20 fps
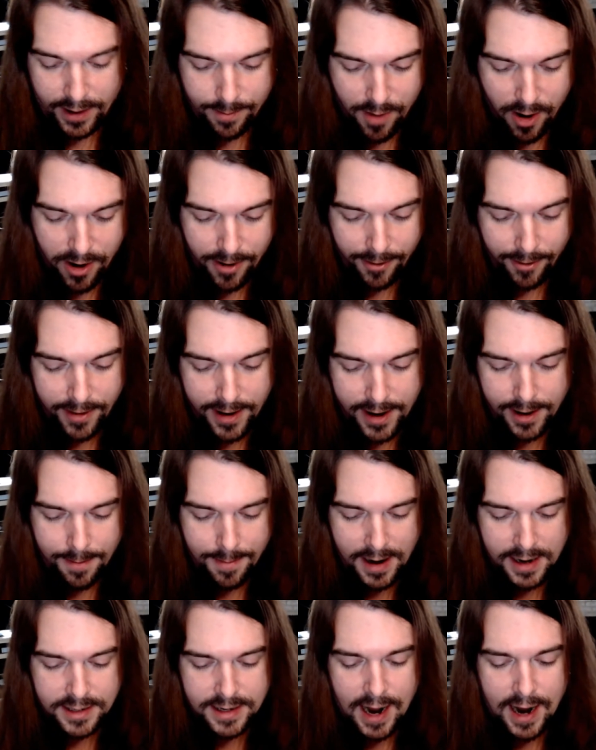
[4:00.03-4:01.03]
margarita.
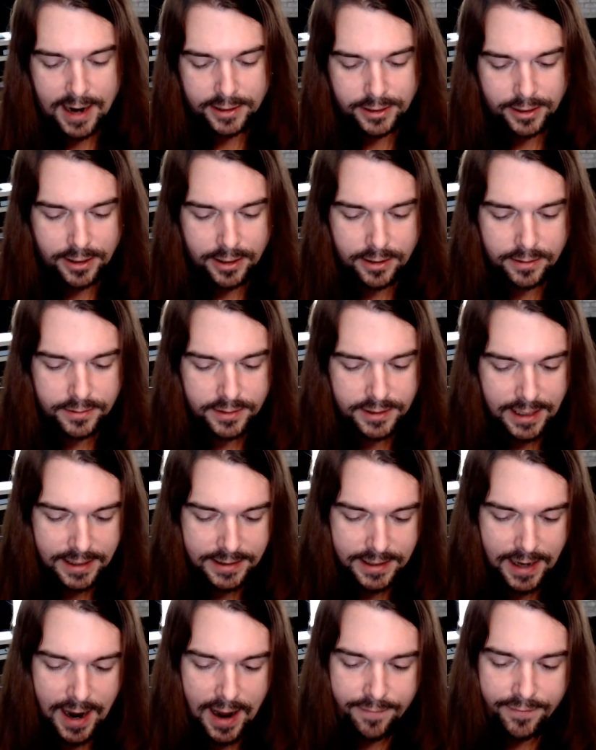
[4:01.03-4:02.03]
My doctor
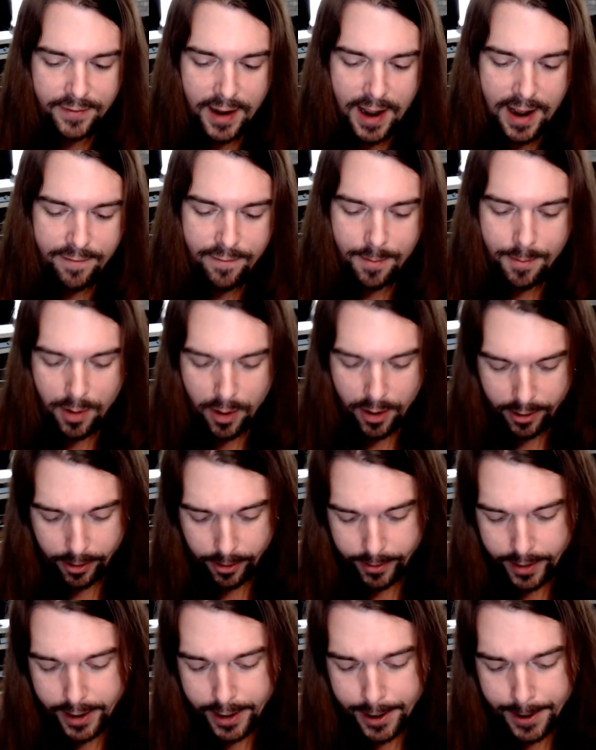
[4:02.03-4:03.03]
says I have to have a
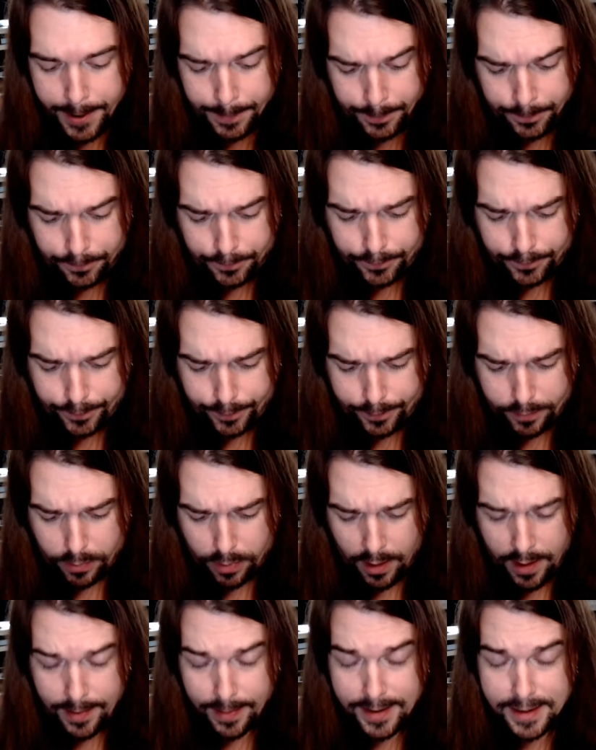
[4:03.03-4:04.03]
margarita
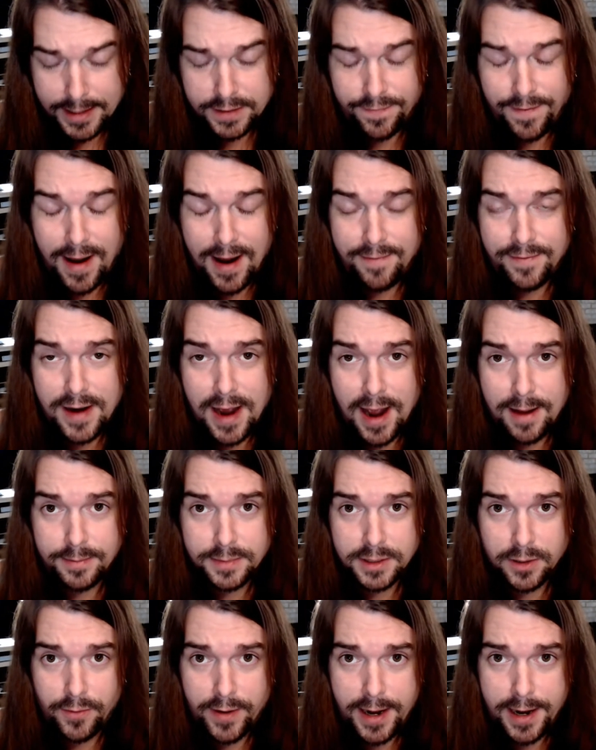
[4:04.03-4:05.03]
at least 5
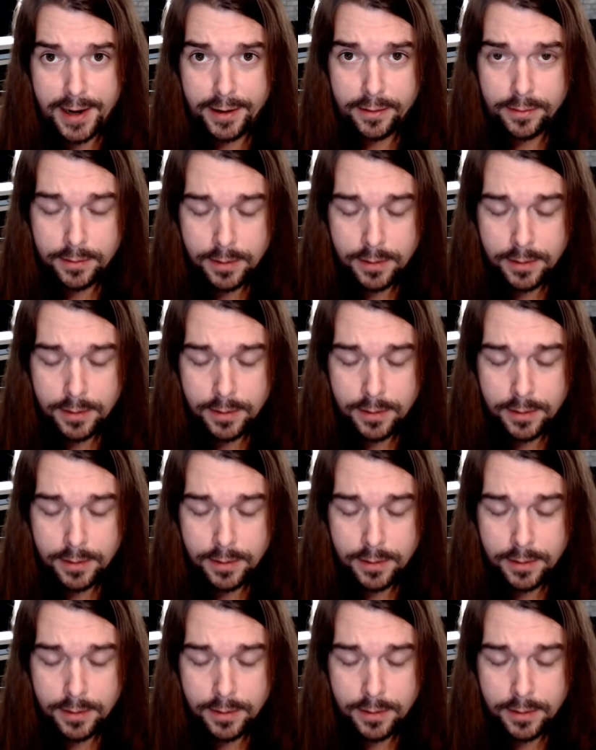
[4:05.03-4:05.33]
times a week.